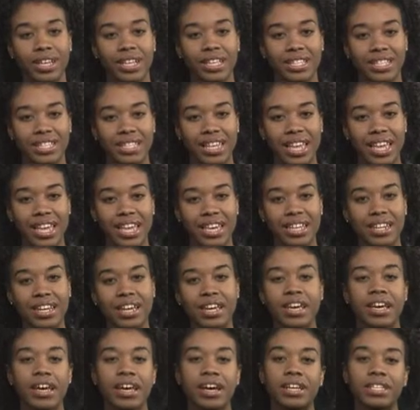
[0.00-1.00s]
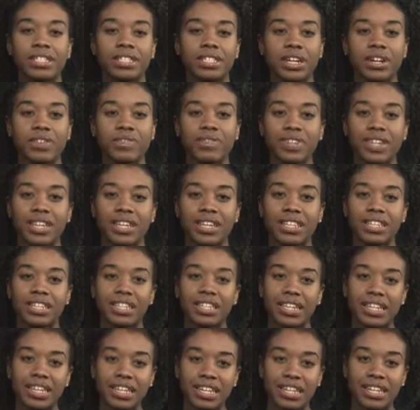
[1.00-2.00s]
Slade, a servant in
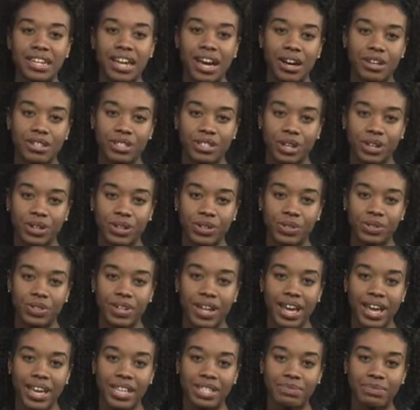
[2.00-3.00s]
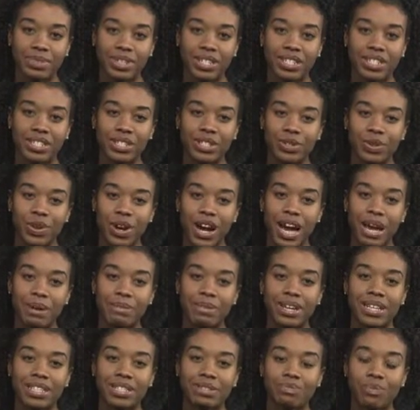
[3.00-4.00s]
the Lincoln household, has been
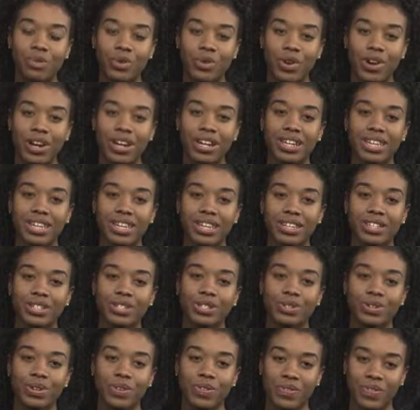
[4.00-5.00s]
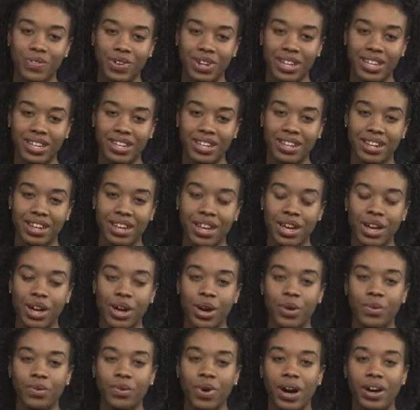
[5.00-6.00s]
described as more akin to a friend.
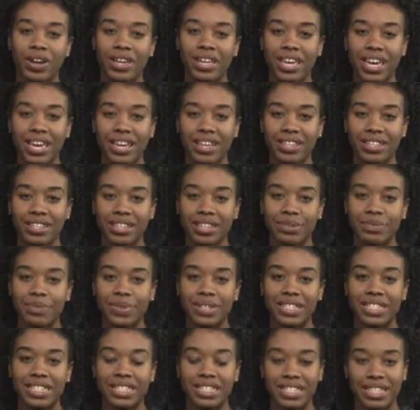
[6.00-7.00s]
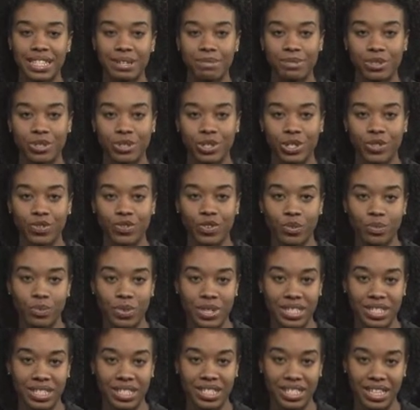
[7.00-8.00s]
While Keckley was a seamstress for
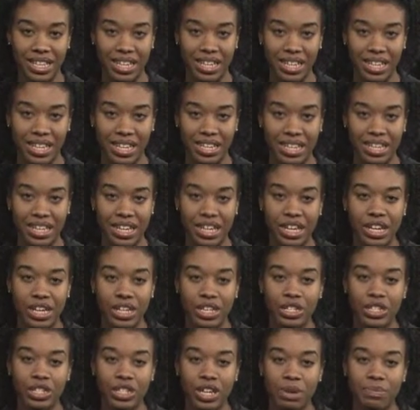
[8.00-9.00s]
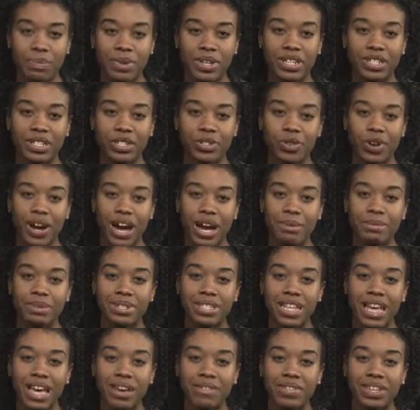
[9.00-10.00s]
Mrs. Lincoln, she had been described
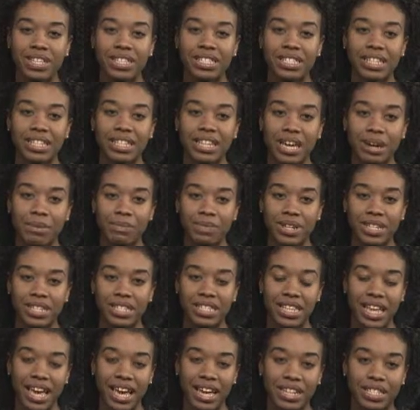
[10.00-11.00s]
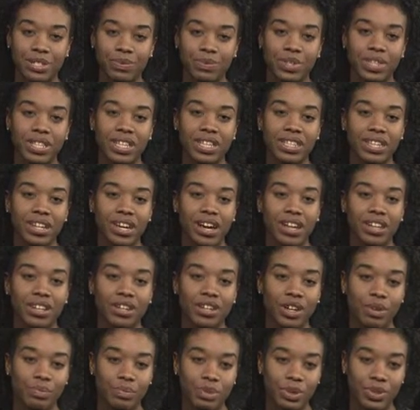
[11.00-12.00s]
as having celebrity status within the
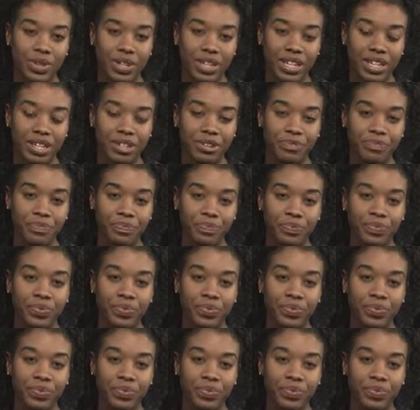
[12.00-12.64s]
colored community.